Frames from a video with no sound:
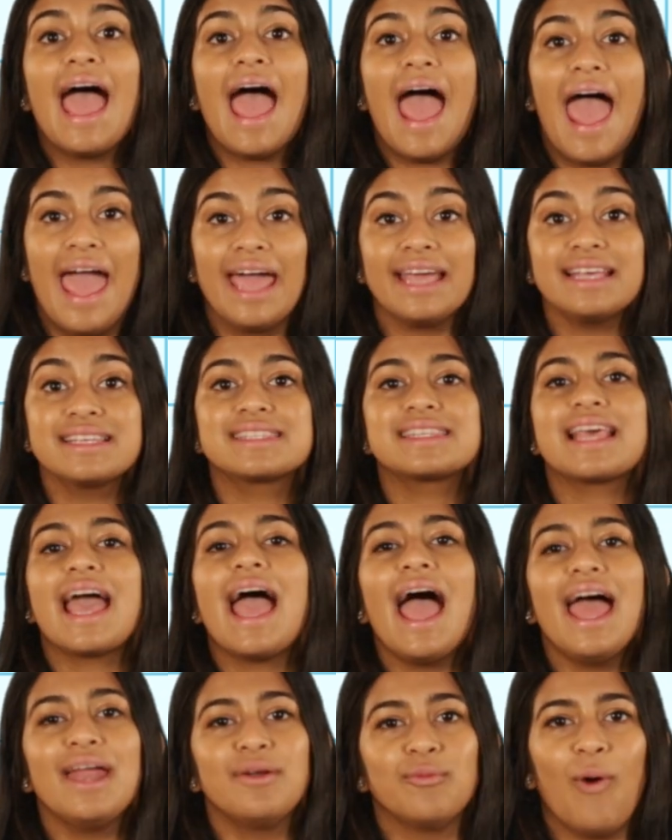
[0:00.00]
x
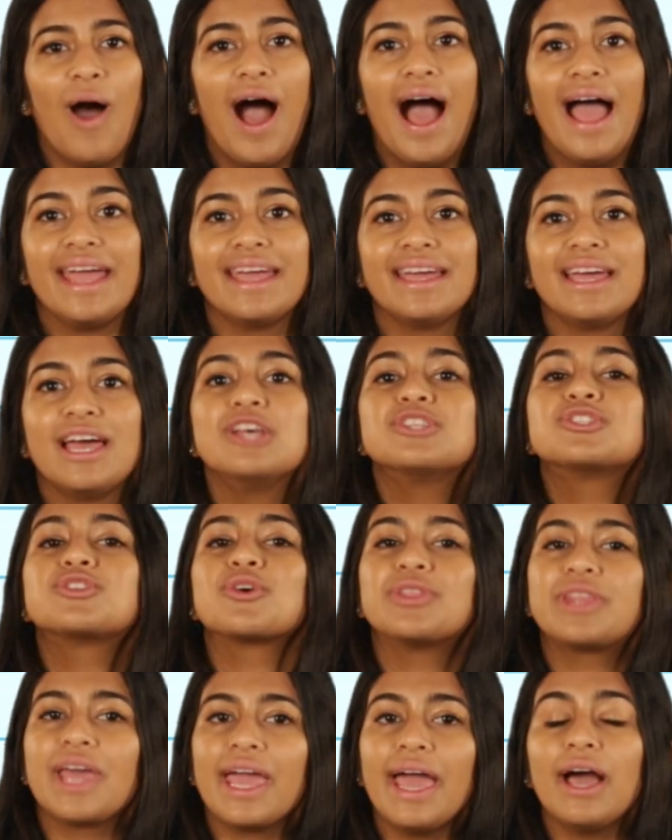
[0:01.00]
and y,
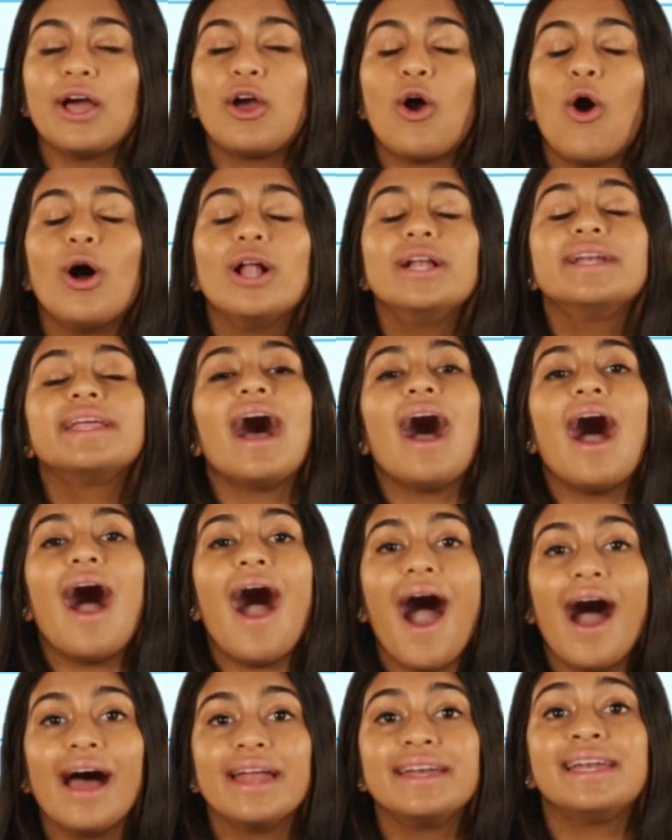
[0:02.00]
so they are called
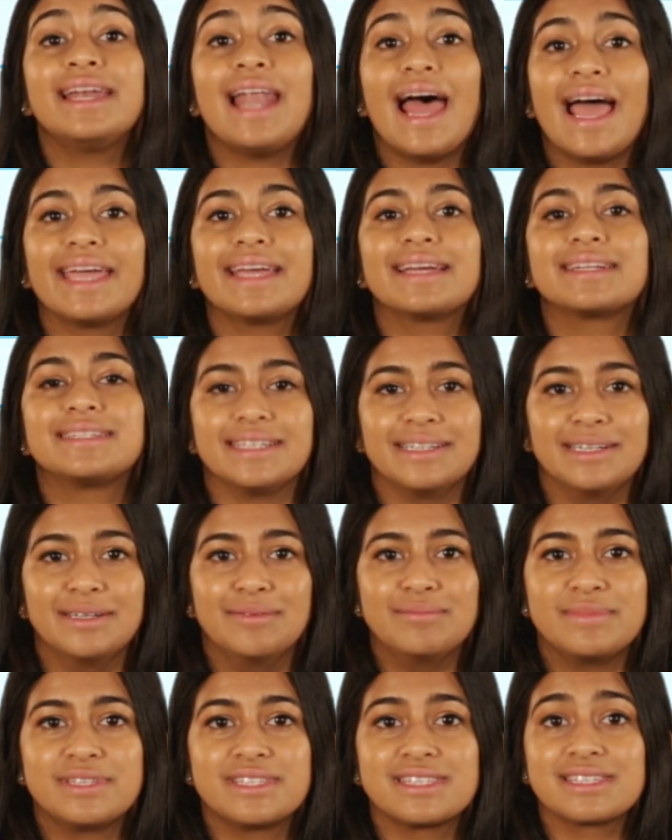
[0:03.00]
unlike
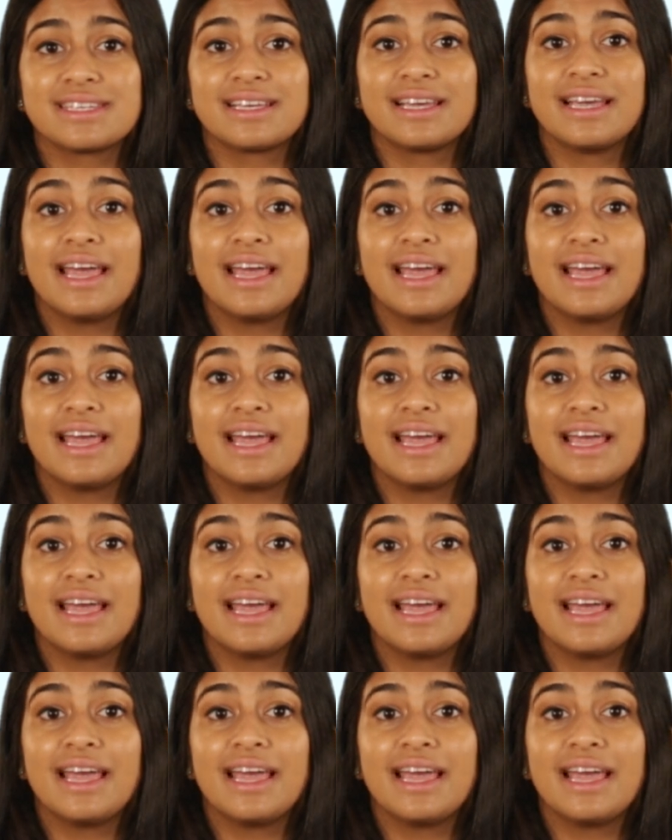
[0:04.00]
terms.